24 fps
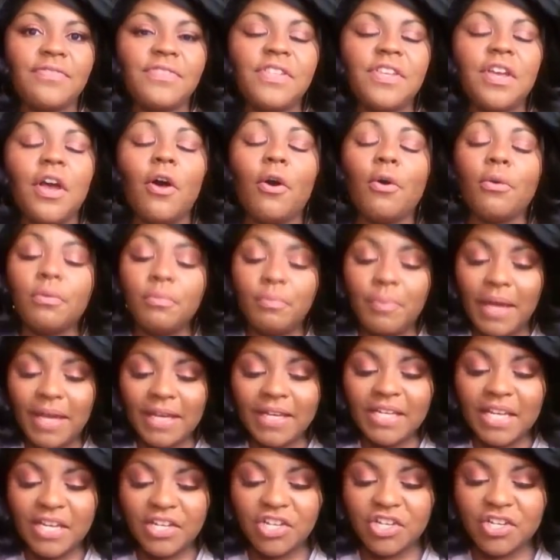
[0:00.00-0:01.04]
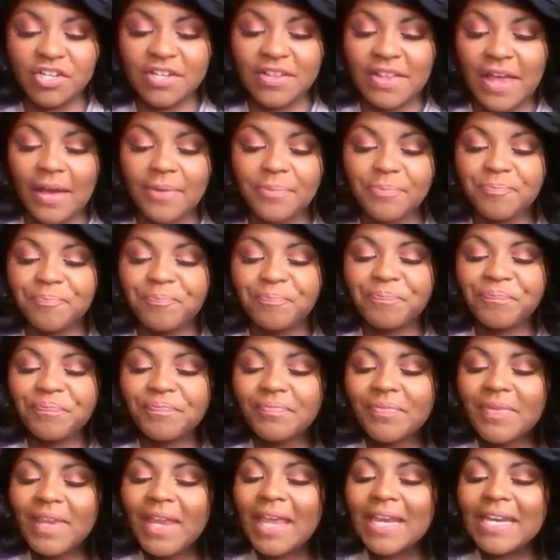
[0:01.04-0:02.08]
So pay attention to that.
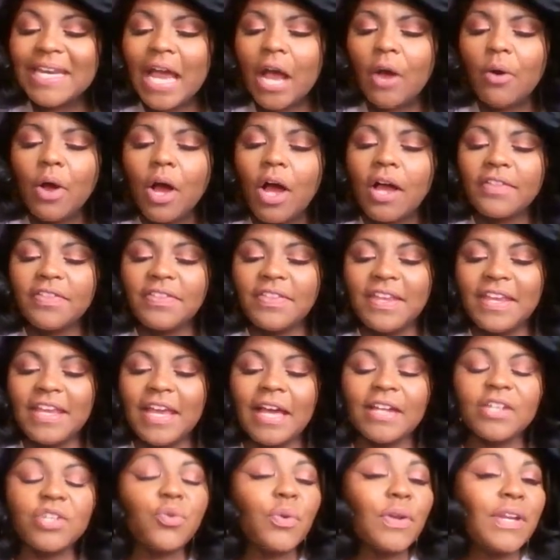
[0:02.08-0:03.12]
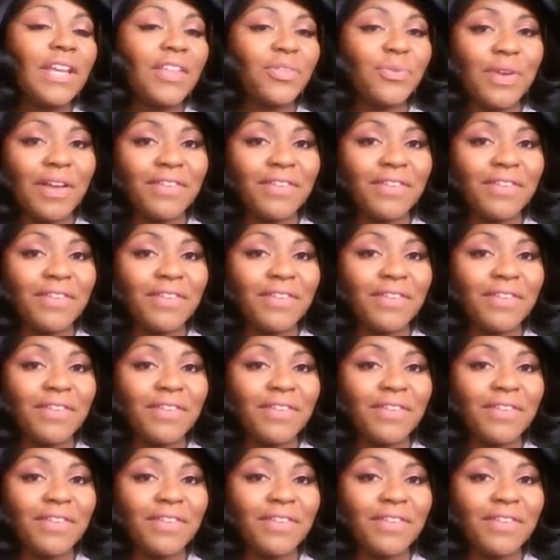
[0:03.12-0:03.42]
Now on the 20th,